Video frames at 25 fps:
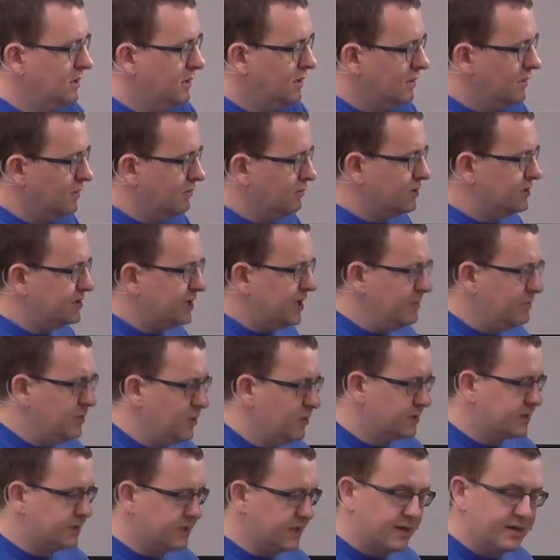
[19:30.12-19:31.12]
Well, Samuel
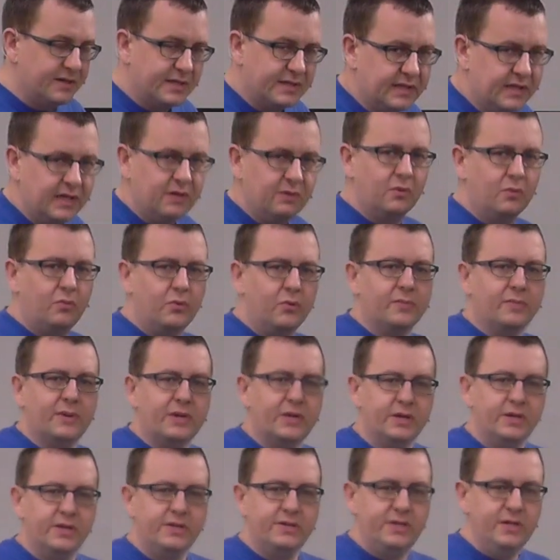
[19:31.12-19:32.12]
was starting to think, well, what am I
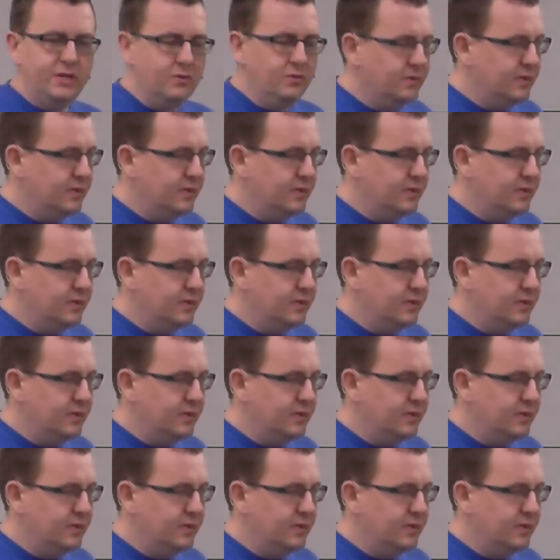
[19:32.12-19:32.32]
going to do?